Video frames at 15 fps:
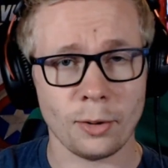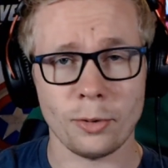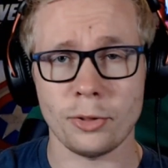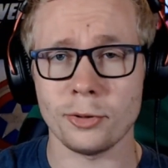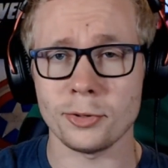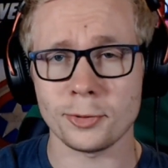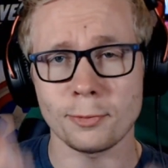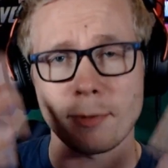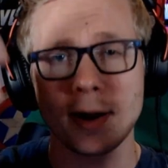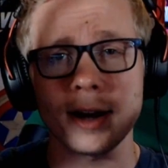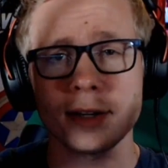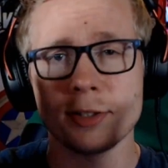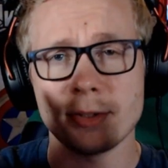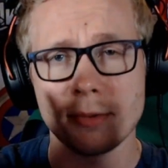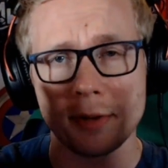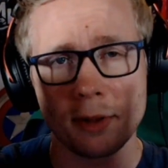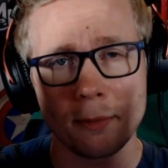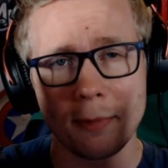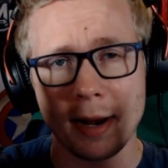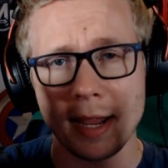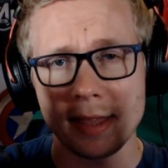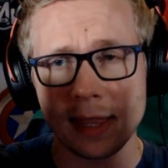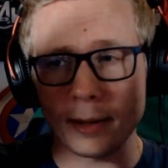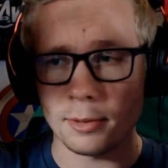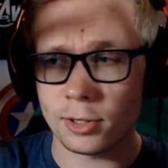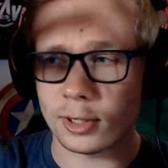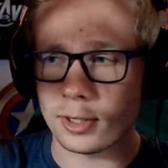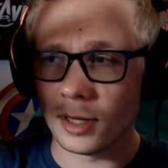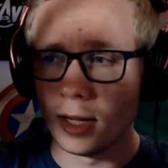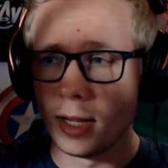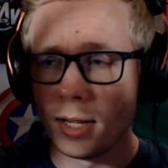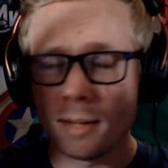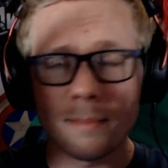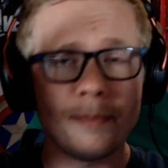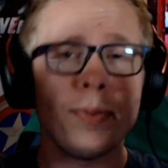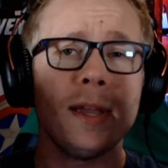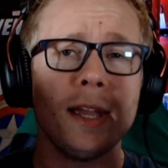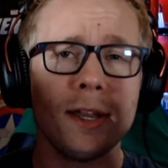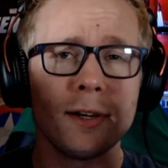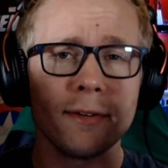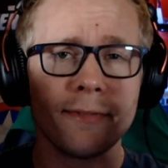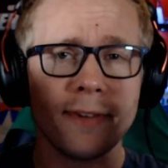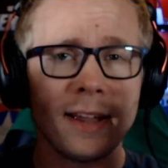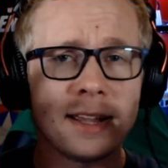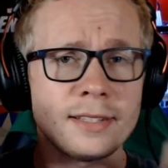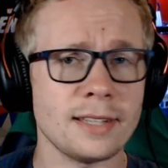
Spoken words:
or those rocks during the raid that would just be in your face.